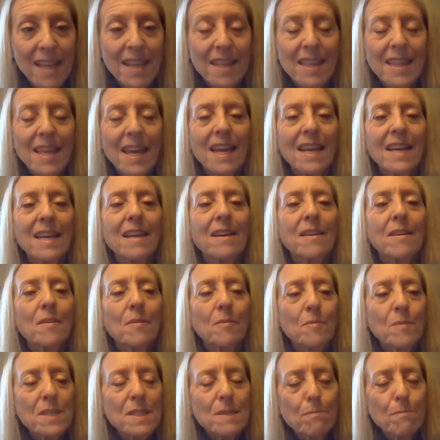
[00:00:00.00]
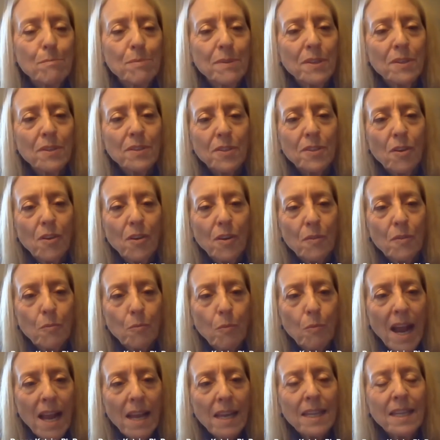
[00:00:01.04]
that was built on
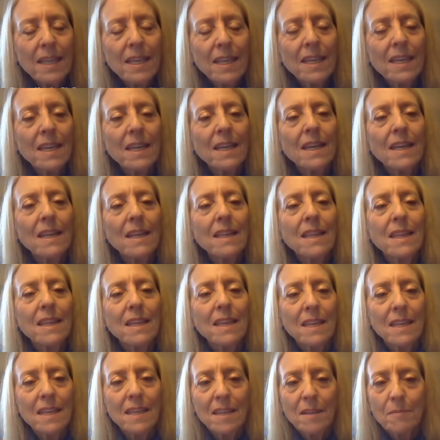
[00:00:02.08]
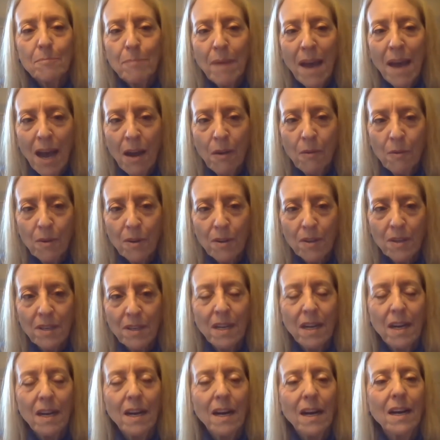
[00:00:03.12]
rallying the power
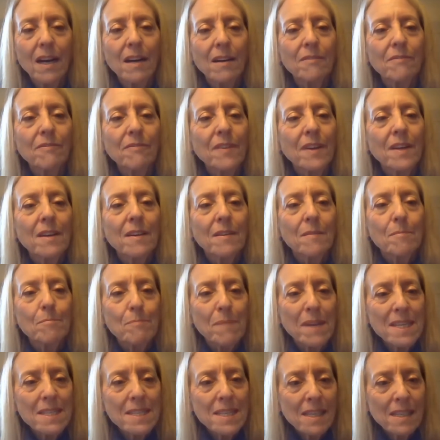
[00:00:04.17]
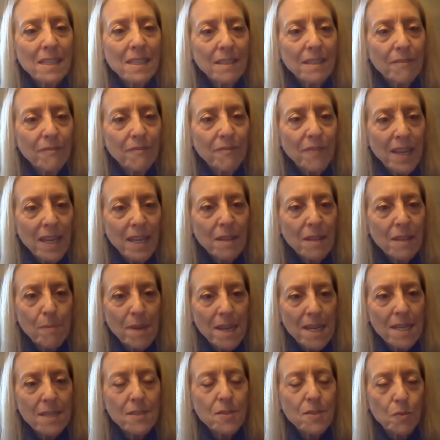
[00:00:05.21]
of basically
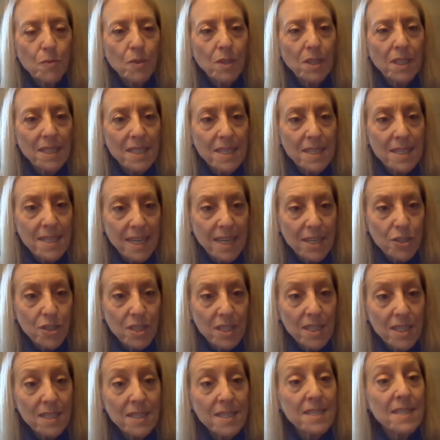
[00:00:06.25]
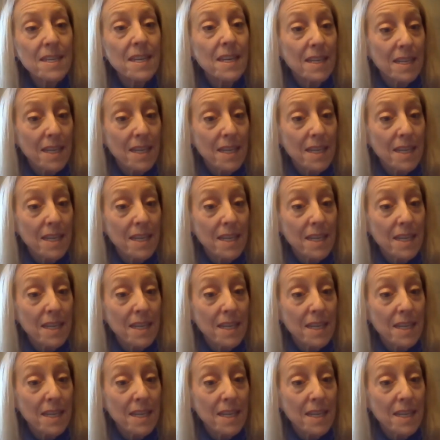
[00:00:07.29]
faith-based organizations.